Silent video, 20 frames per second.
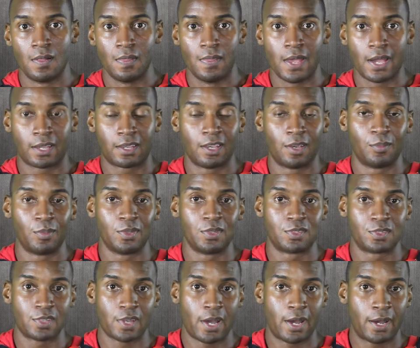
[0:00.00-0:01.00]
that can be
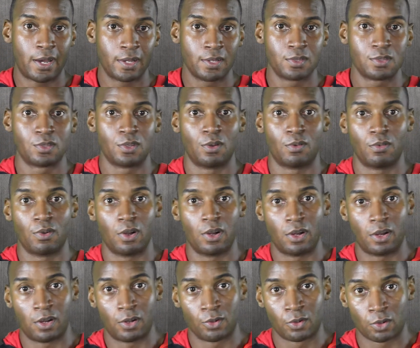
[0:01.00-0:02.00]
signs of
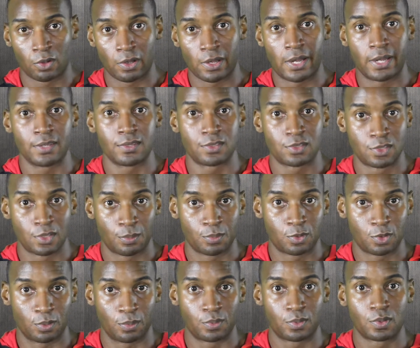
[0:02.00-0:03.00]
underlying
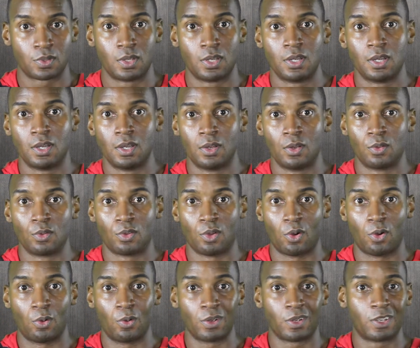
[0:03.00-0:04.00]
symptoms.
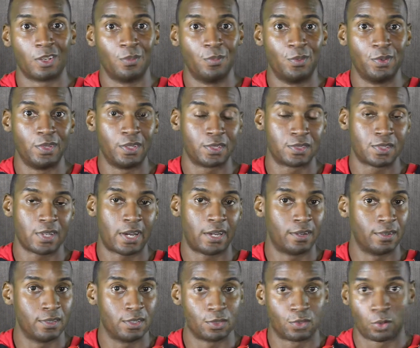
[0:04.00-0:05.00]
So it could be a sign
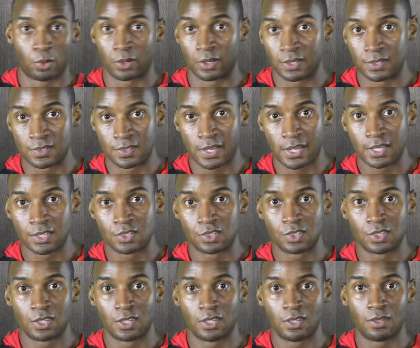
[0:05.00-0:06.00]
of
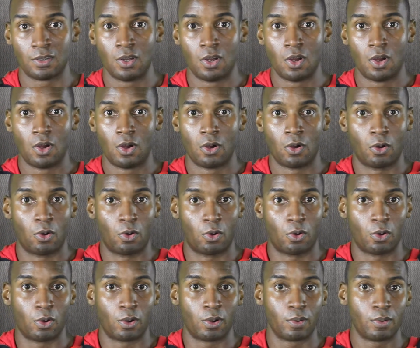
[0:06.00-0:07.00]
disorganization
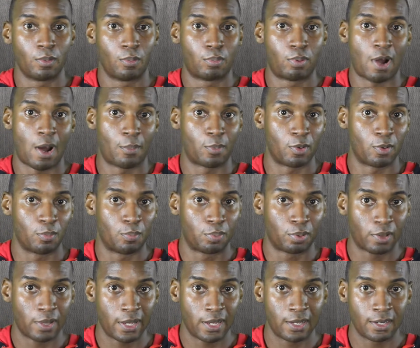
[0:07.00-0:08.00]
or proper
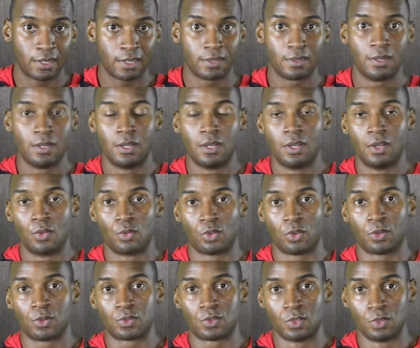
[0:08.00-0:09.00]
planning.
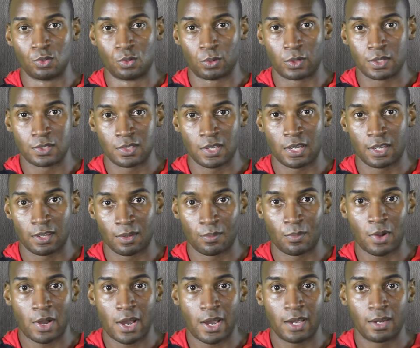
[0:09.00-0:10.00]
So there's things you want to take in
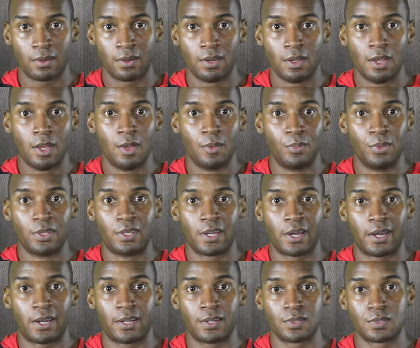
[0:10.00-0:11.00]
mind
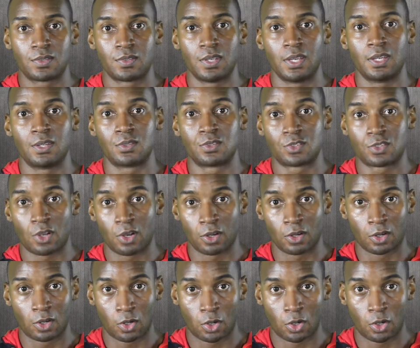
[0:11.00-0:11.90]
because in certain